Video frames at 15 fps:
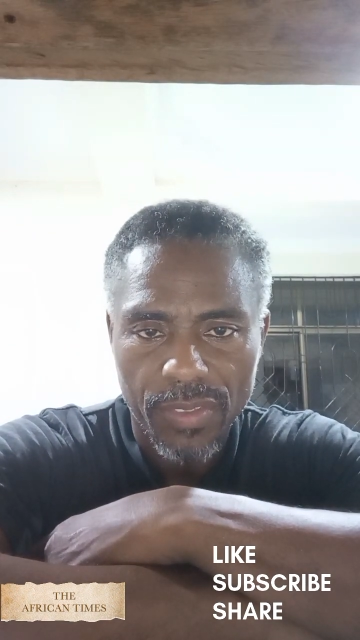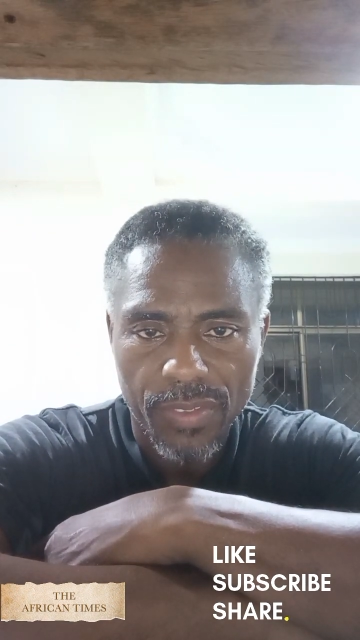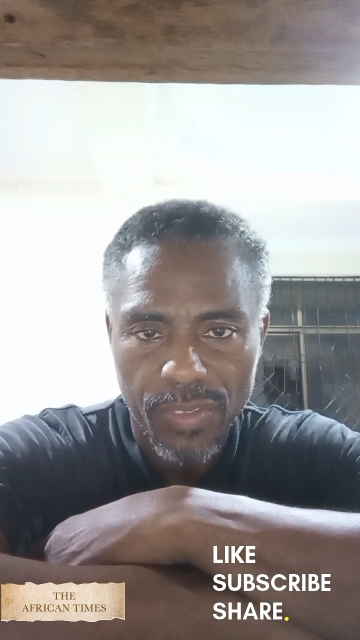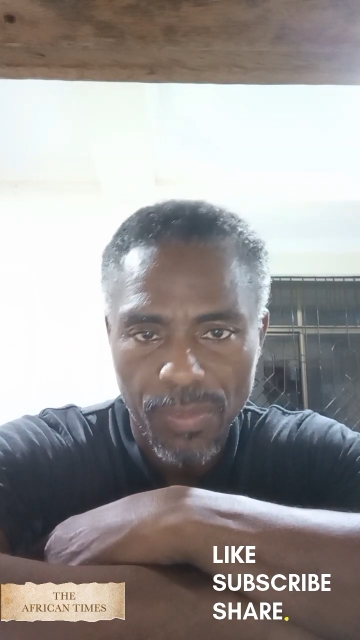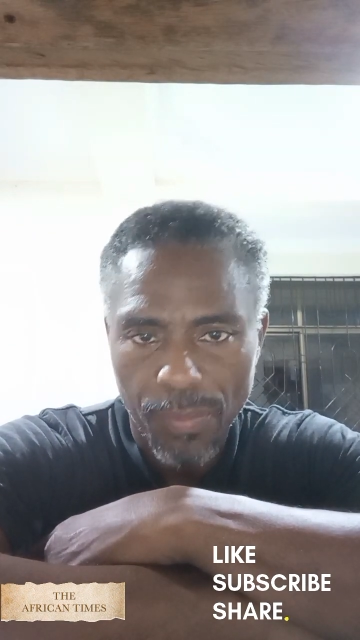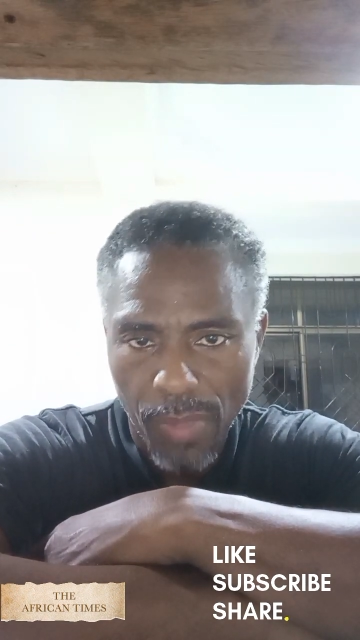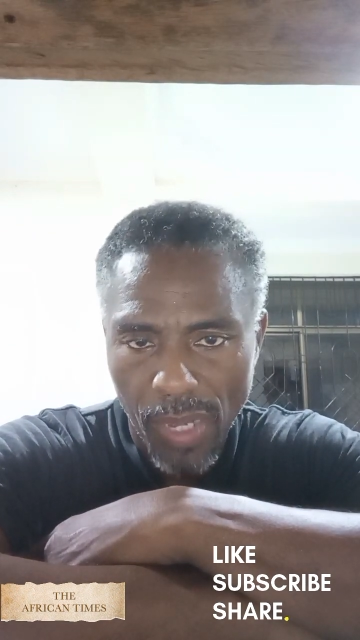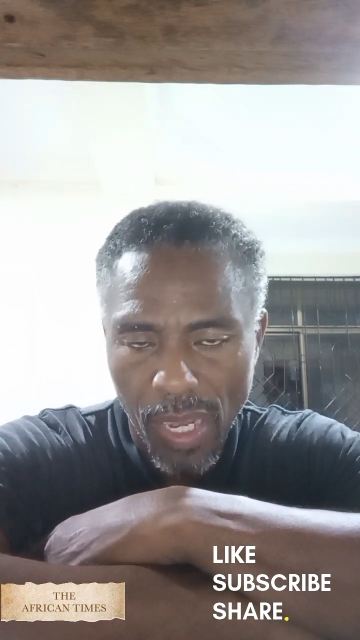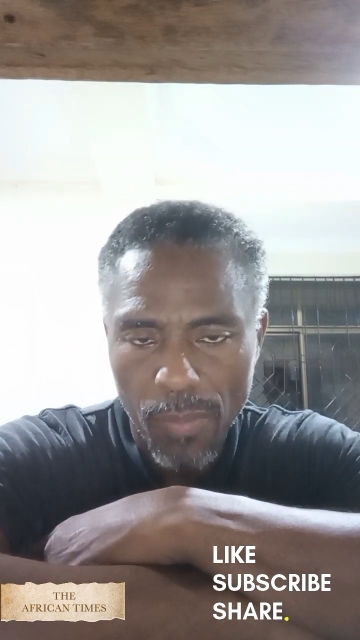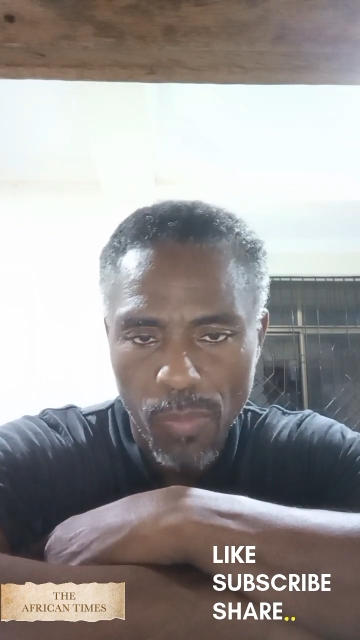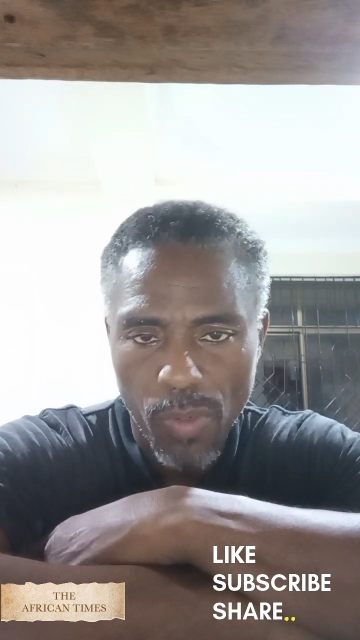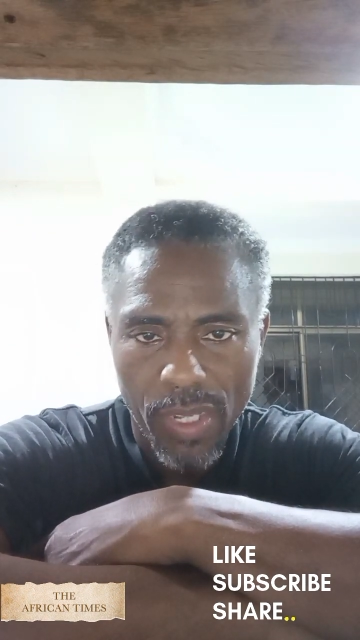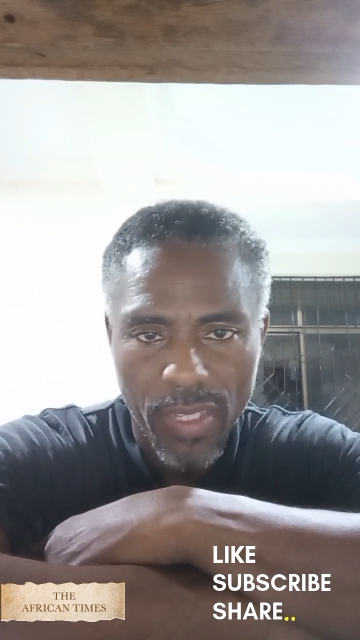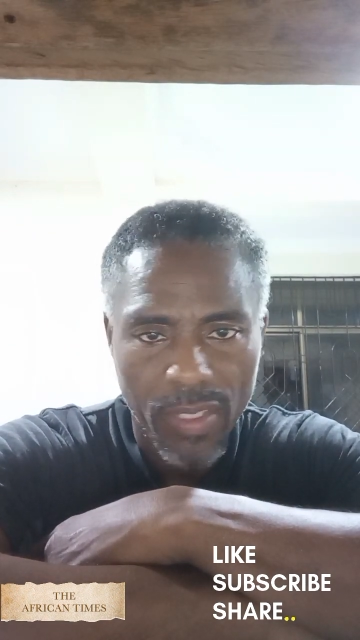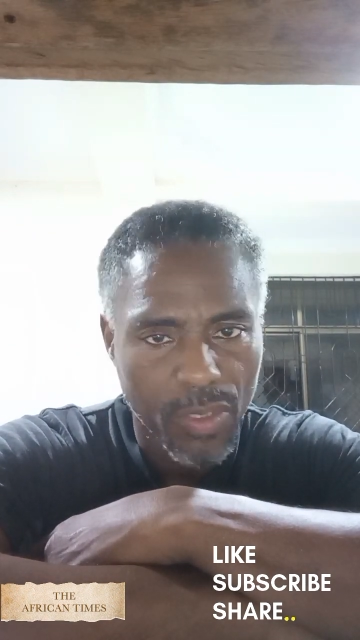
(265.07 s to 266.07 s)

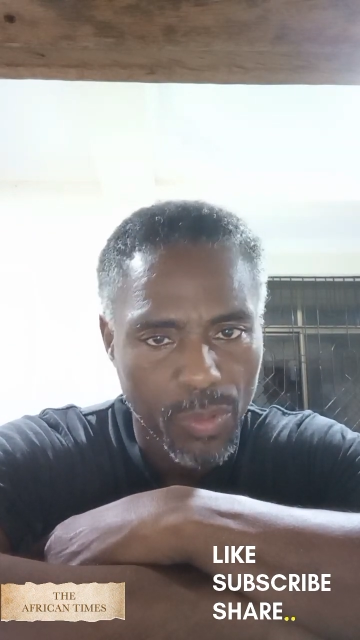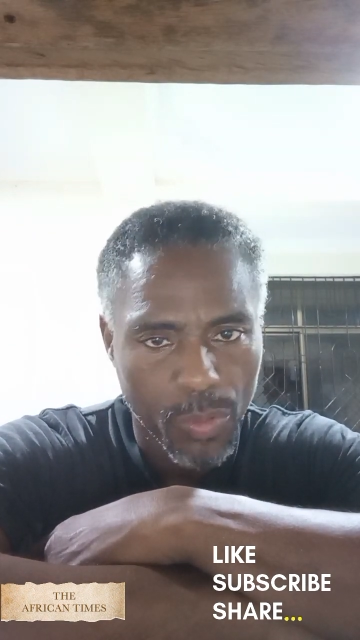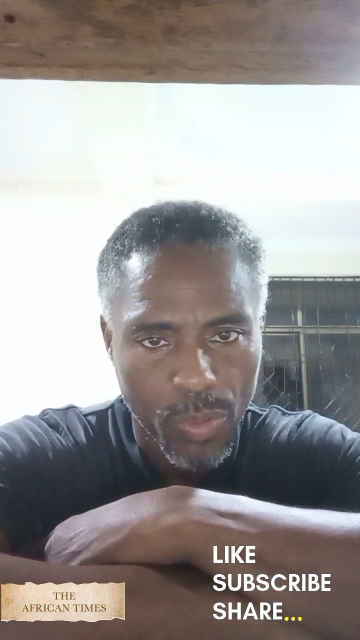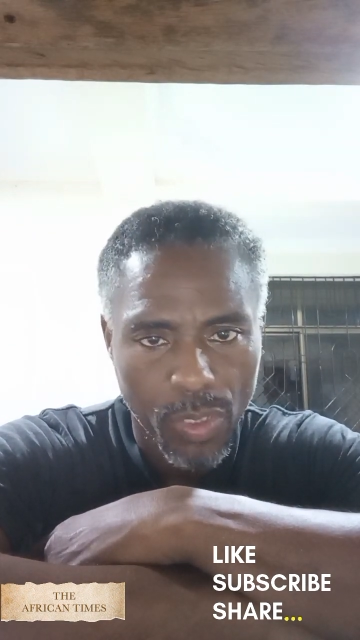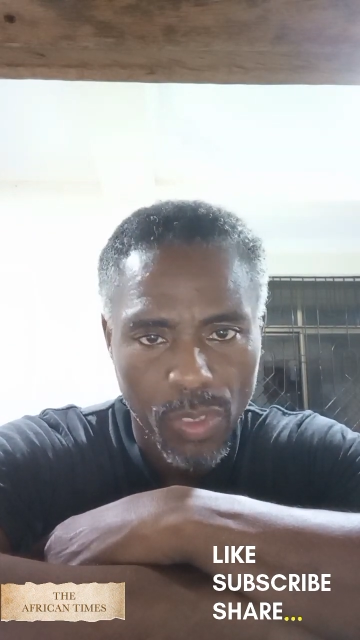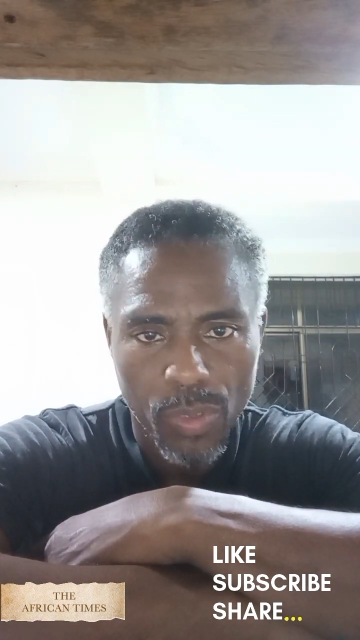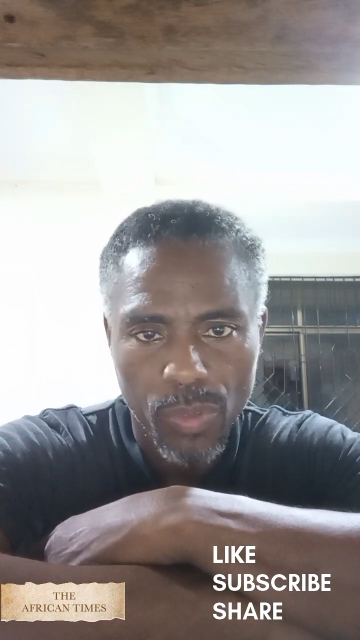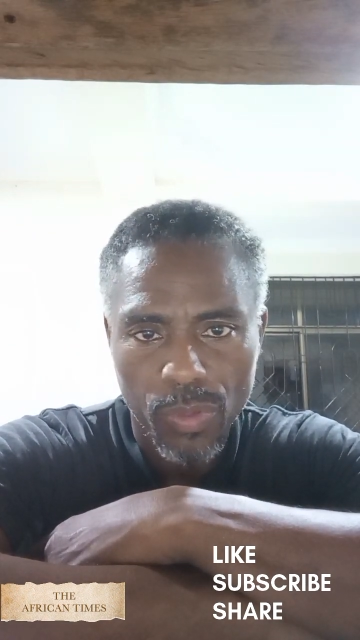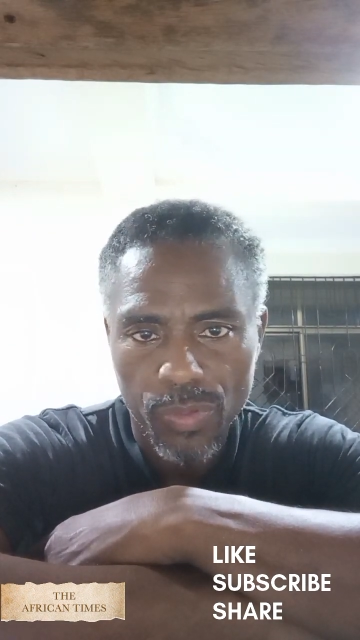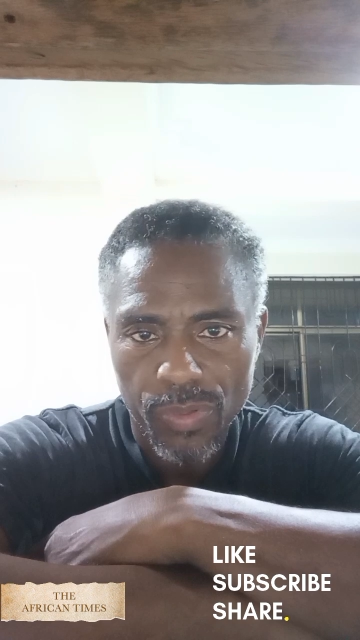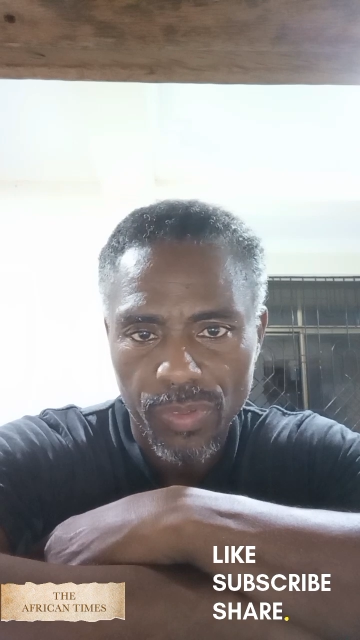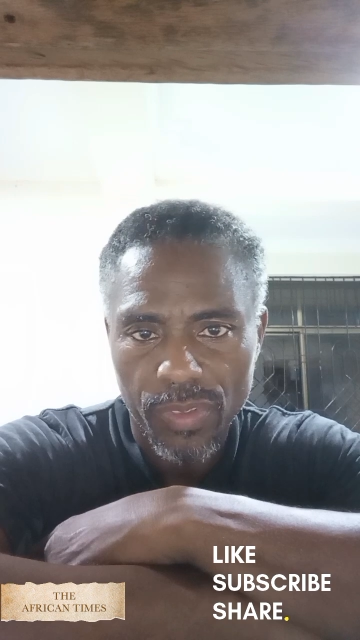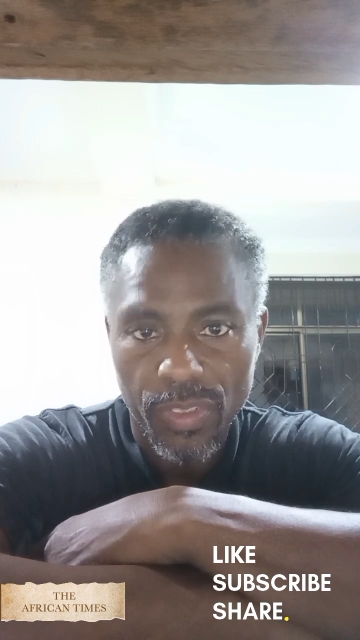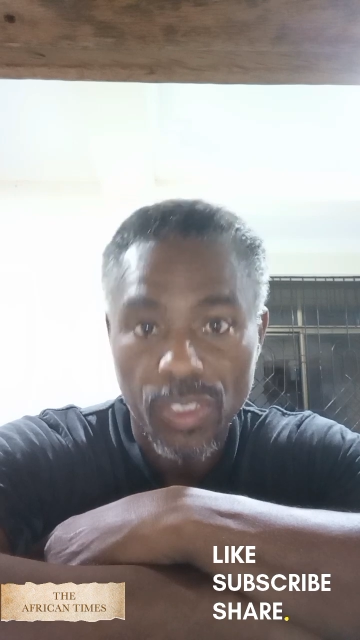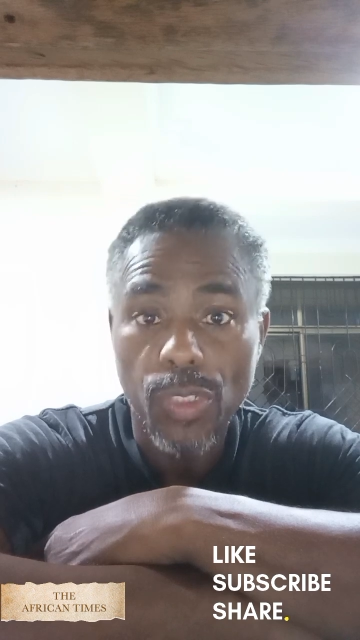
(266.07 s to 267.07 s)
Zimbabwe,
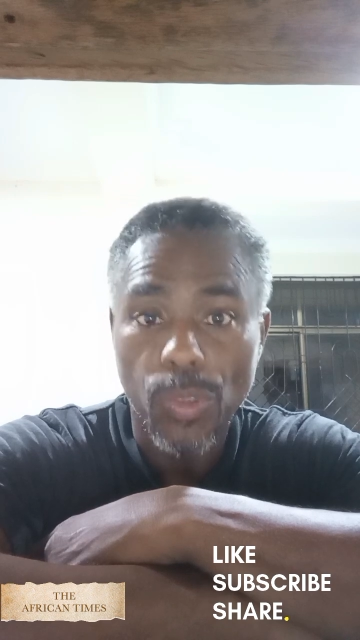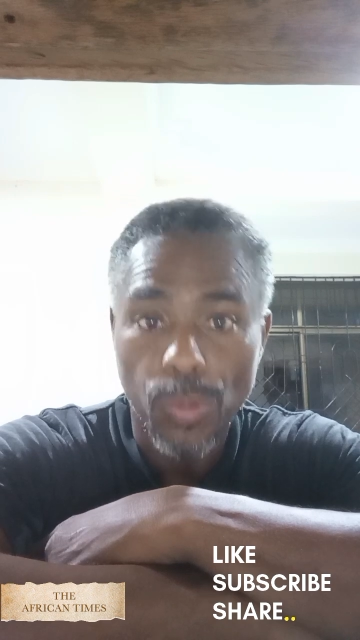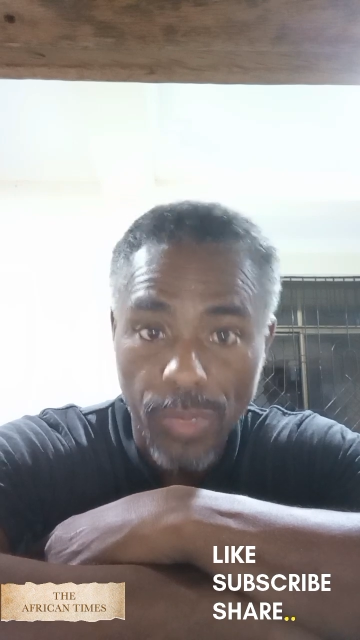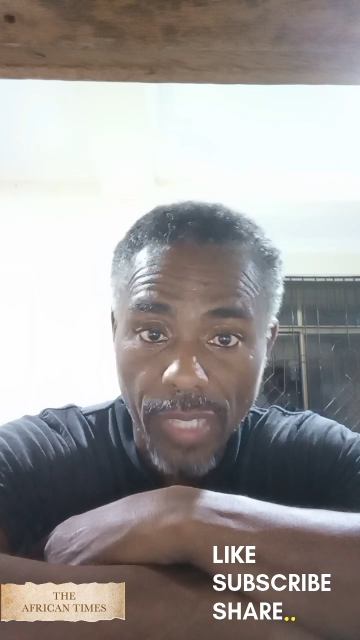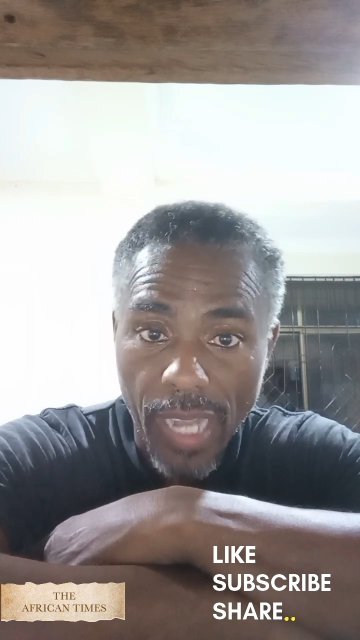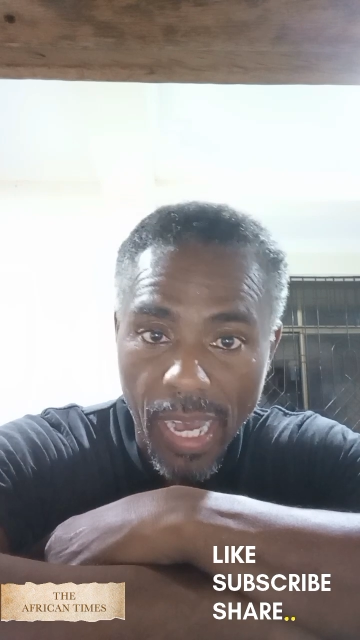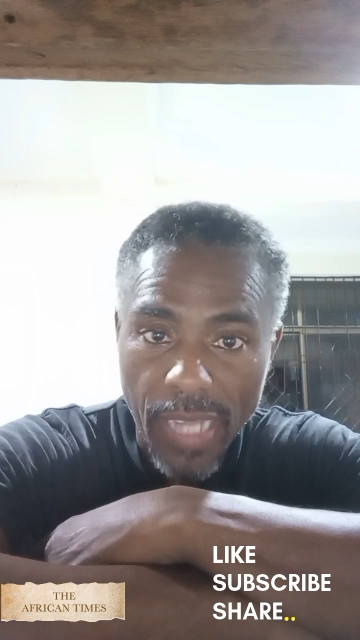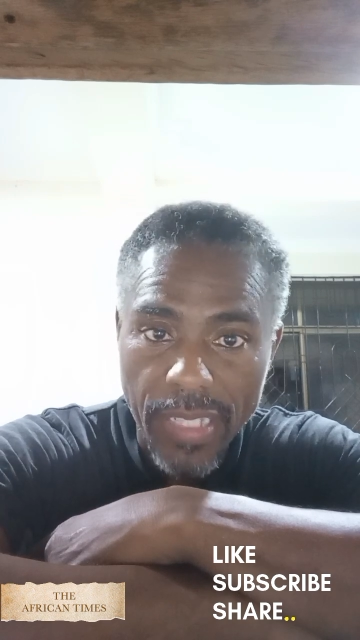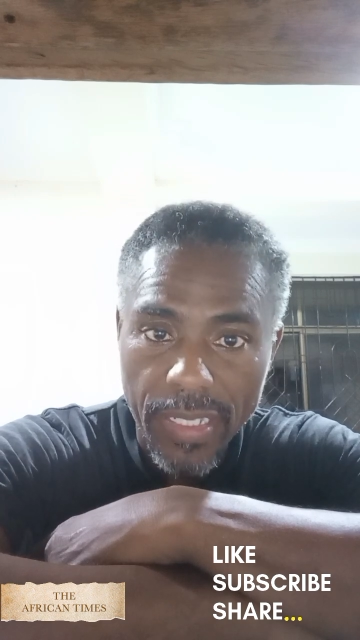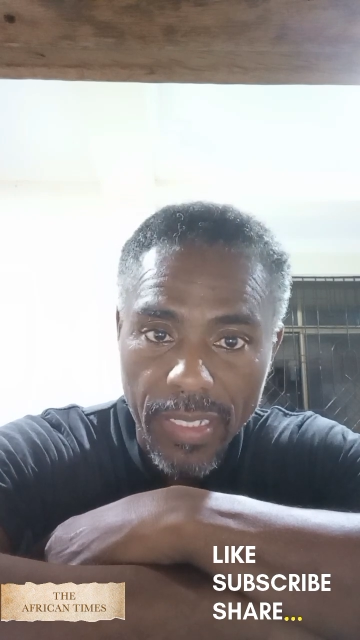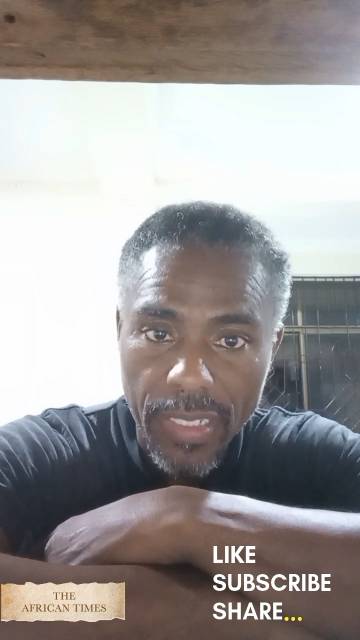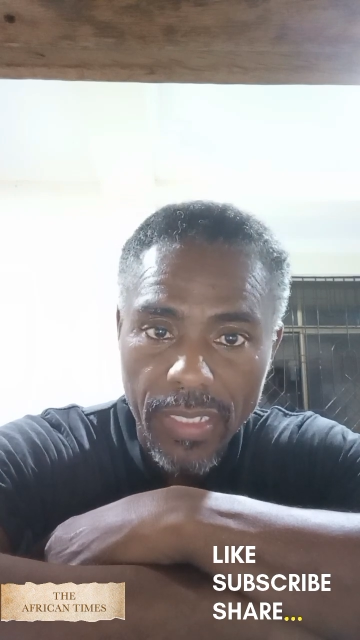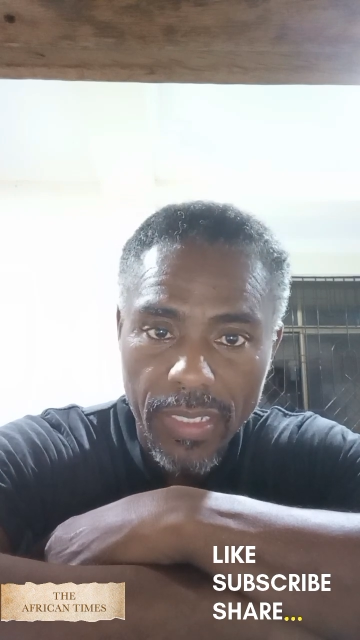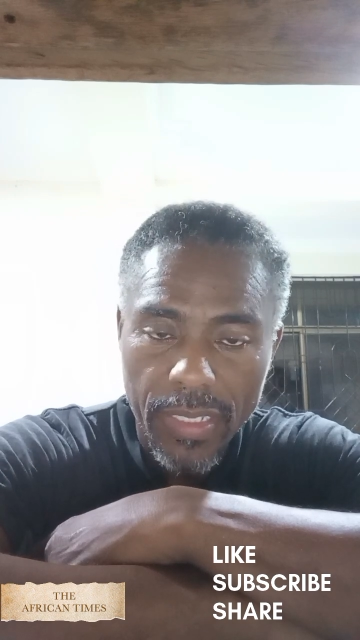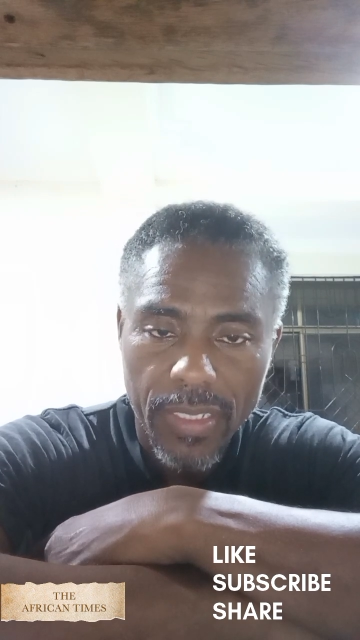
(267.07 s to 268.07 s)
kudos.
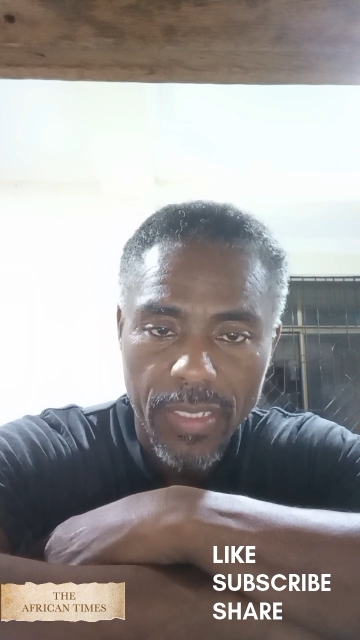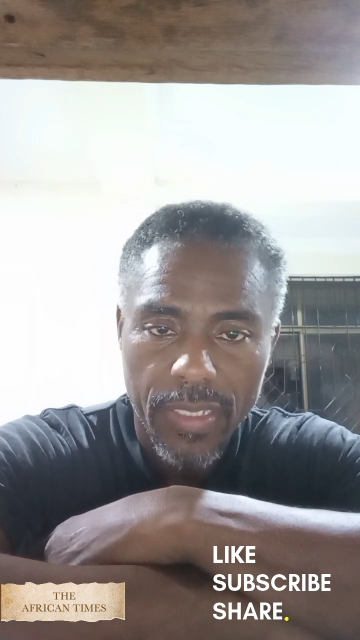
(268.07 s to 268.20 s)
Uganda,